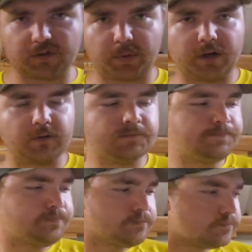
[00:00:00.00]
the sprinkle.
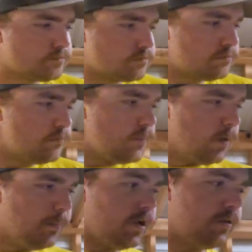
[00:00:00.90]

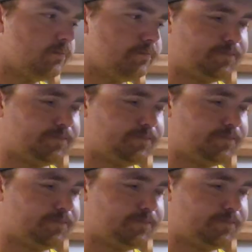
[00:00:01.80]
But